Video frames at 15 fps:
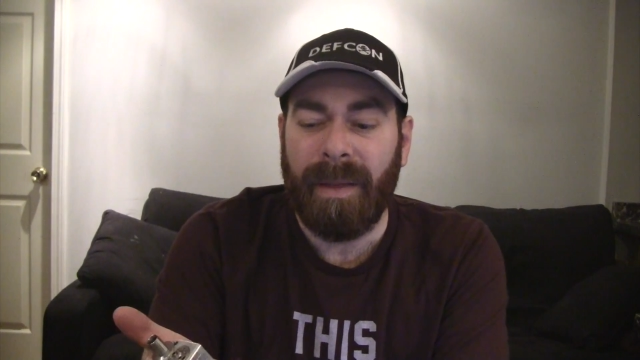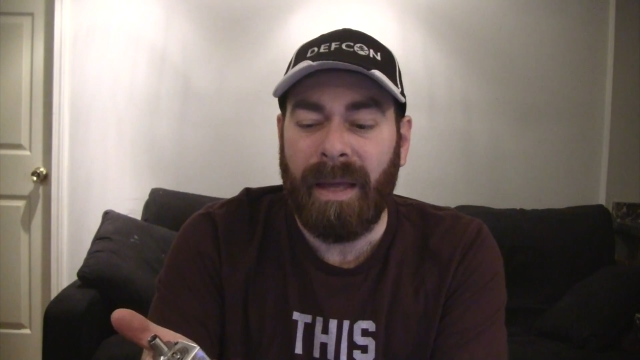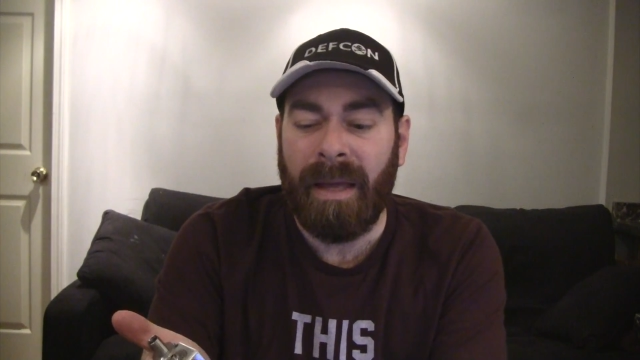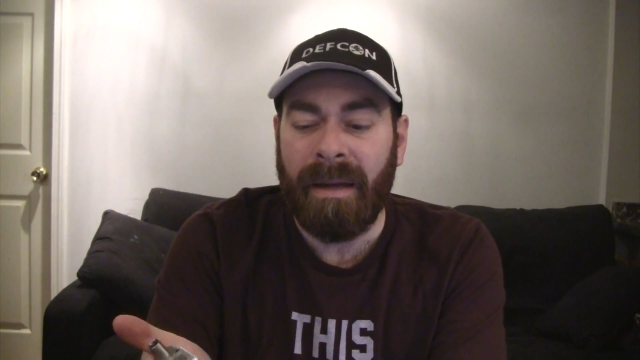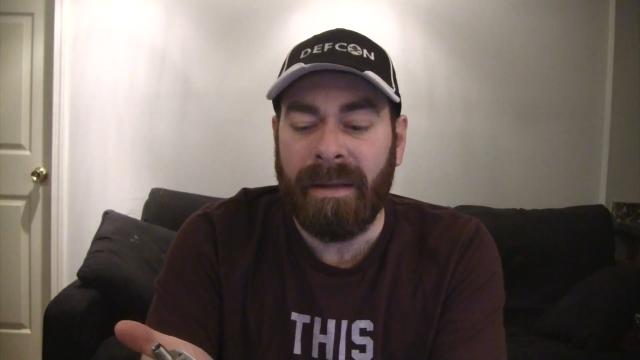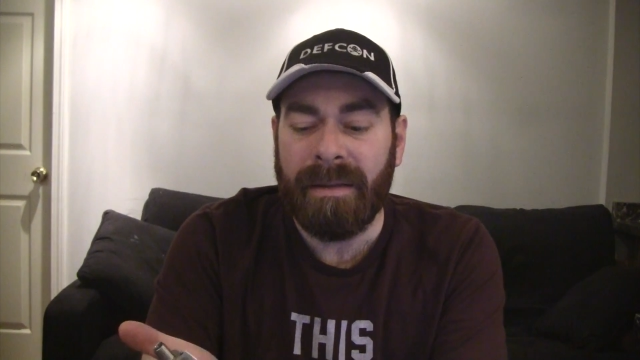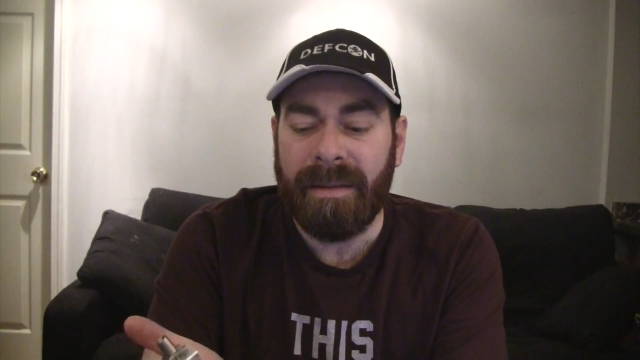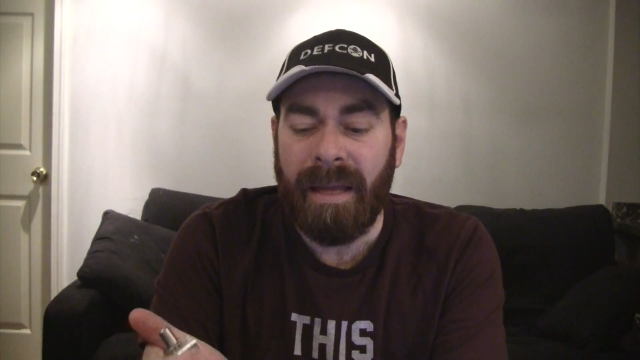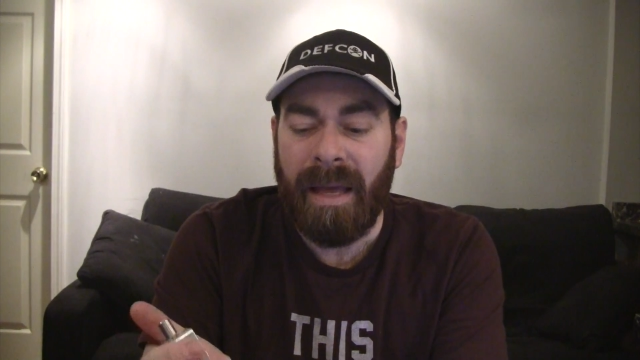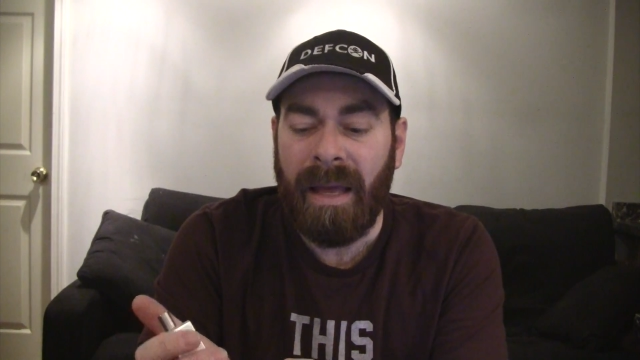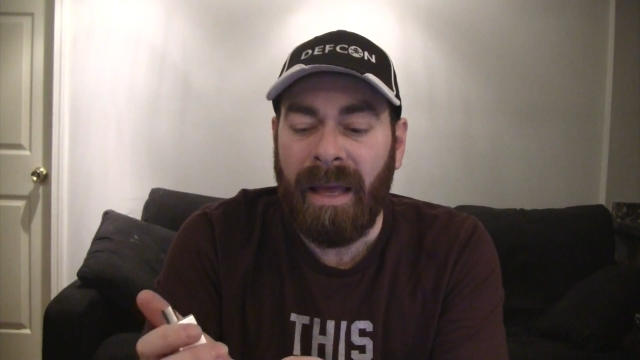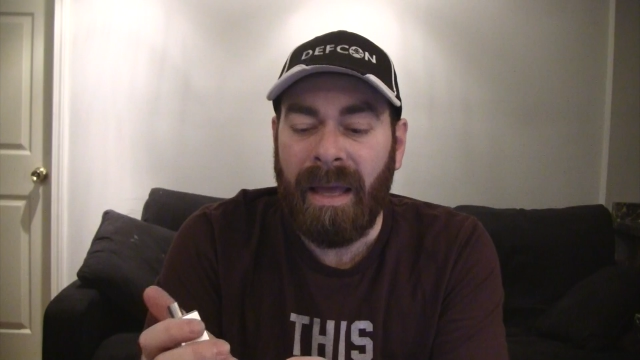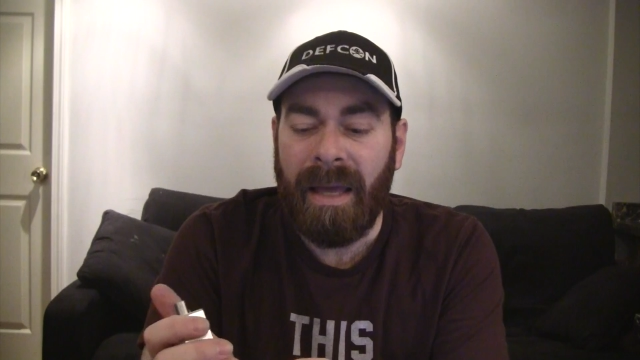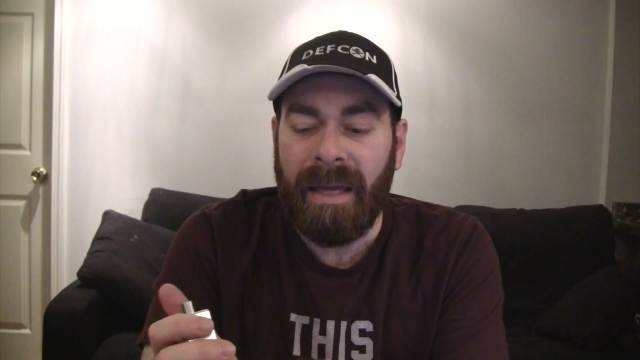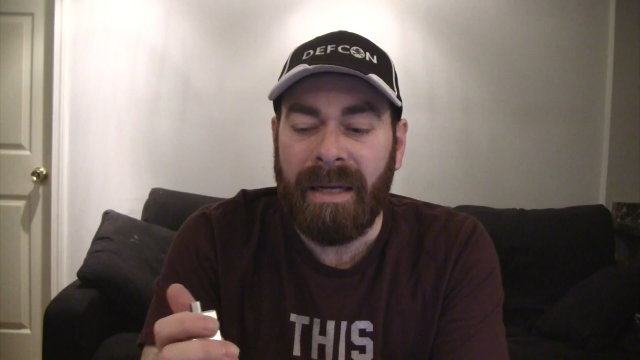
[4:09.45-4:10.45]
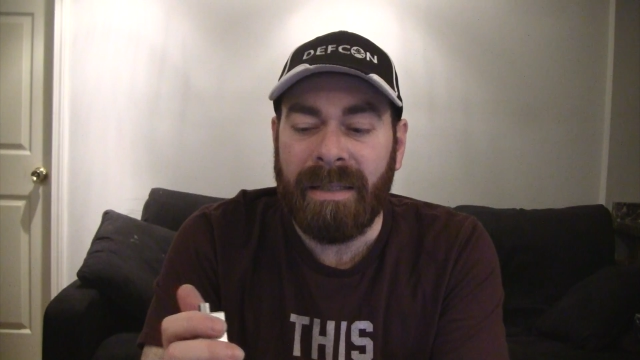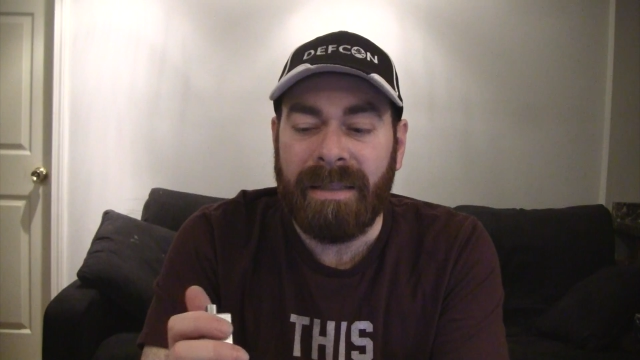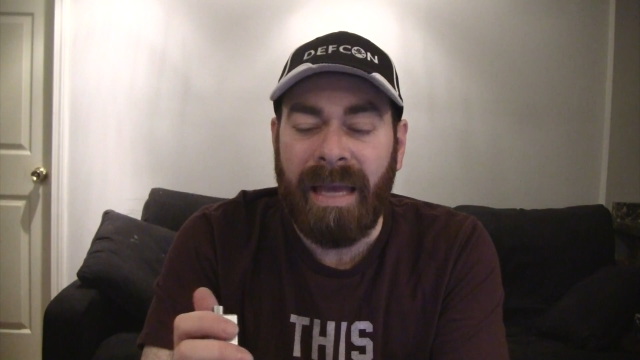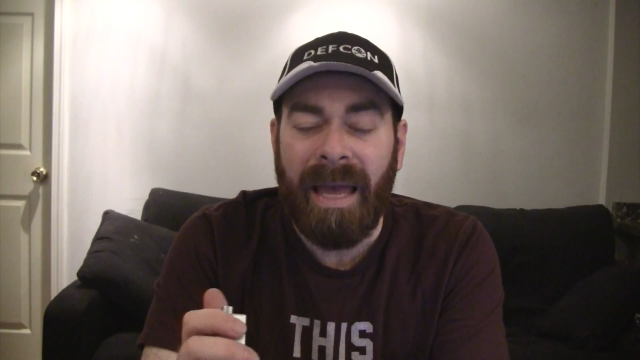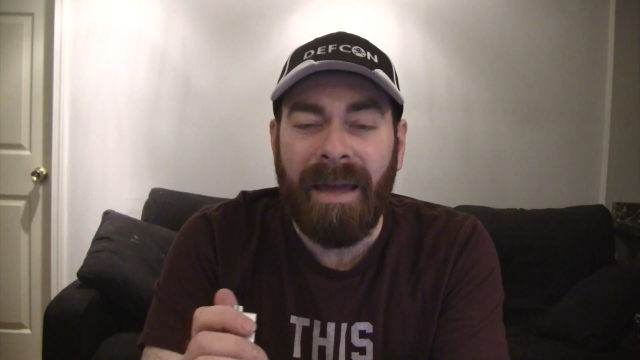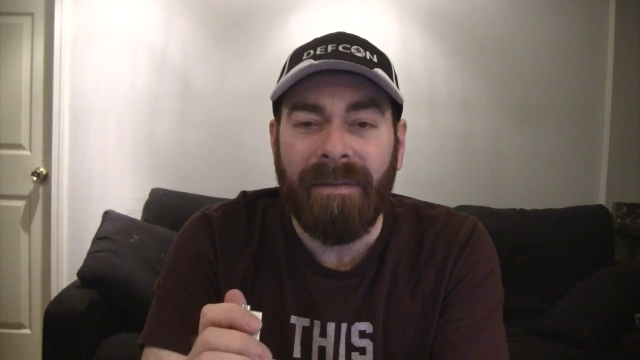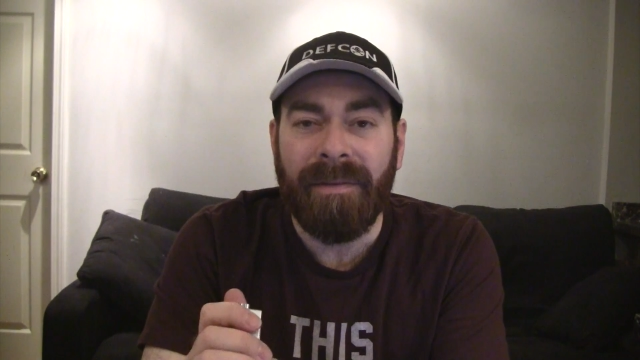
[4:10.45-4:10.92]
and it's
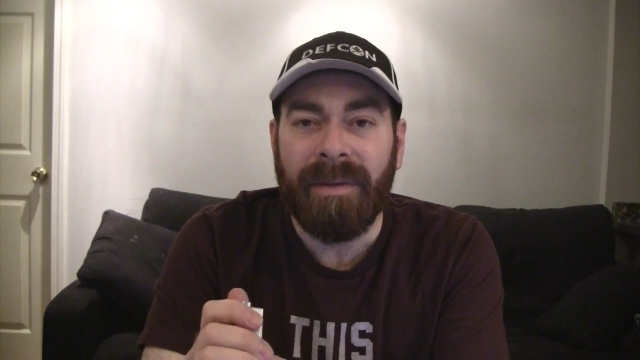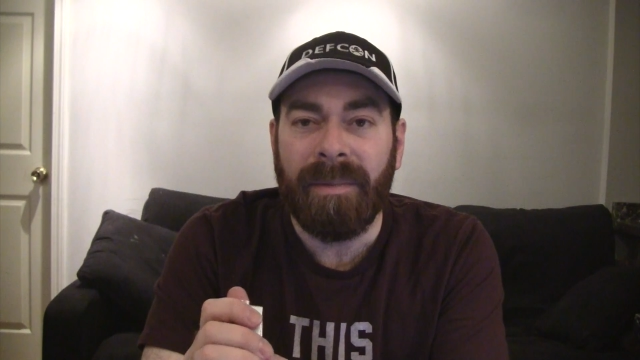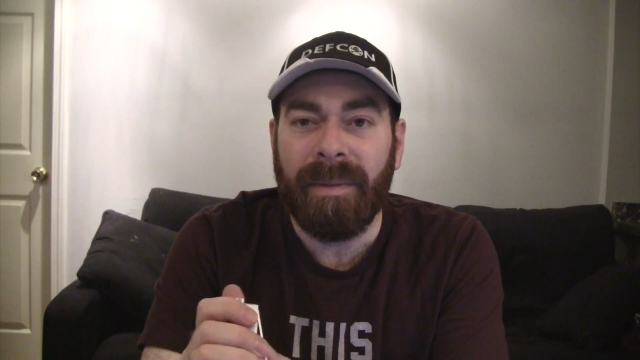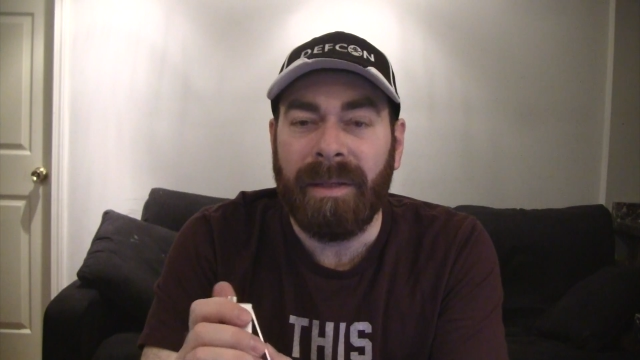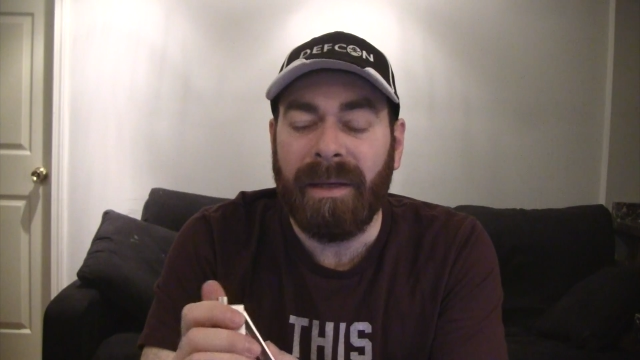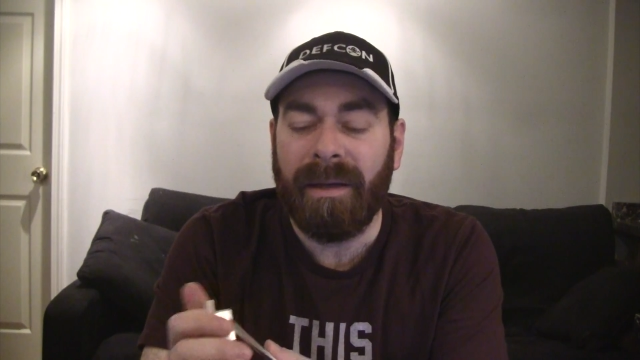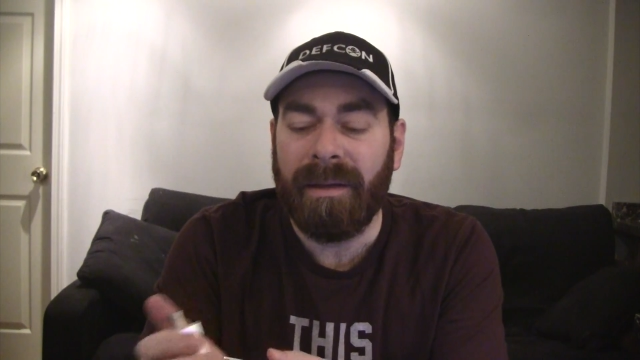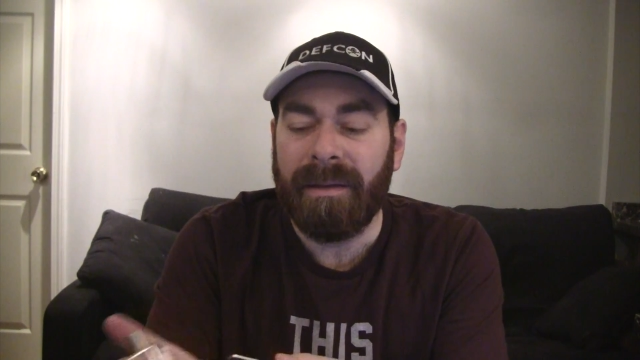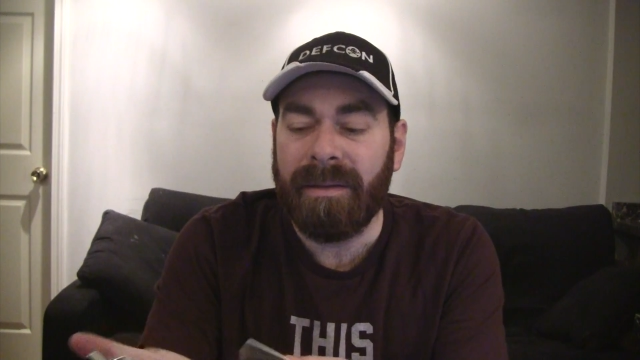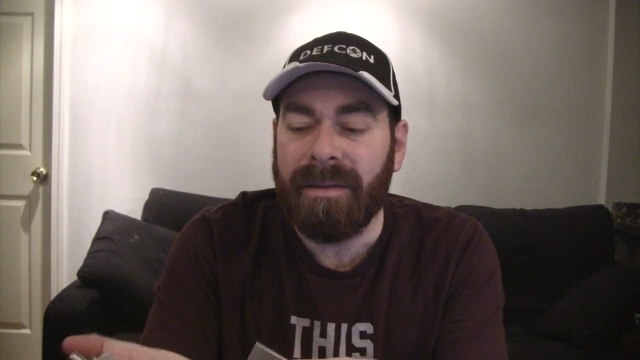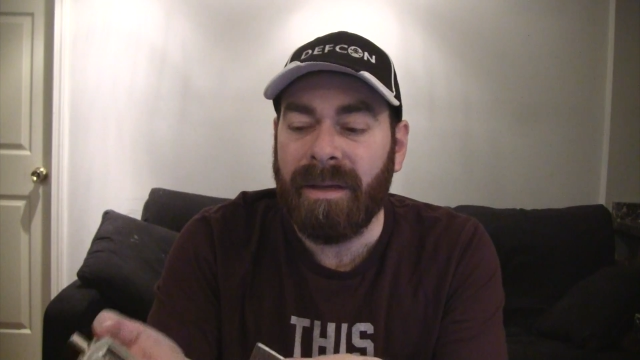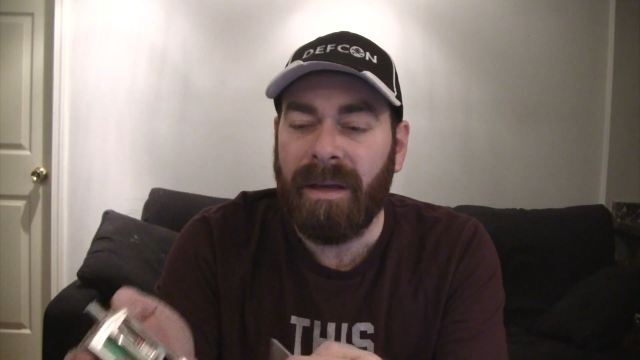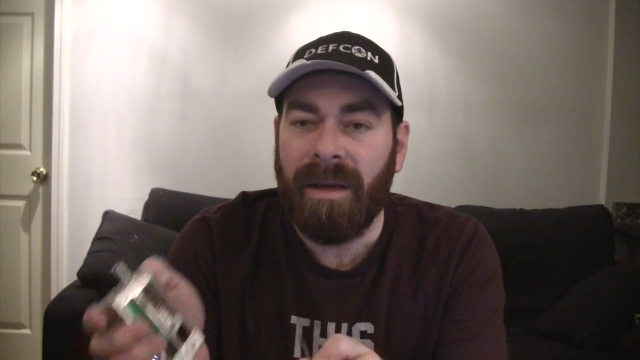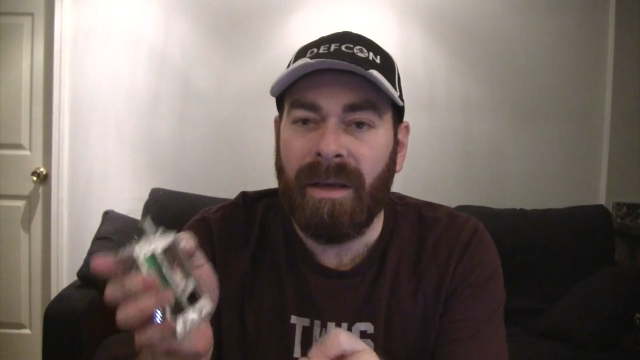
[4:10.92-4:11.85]
heavy because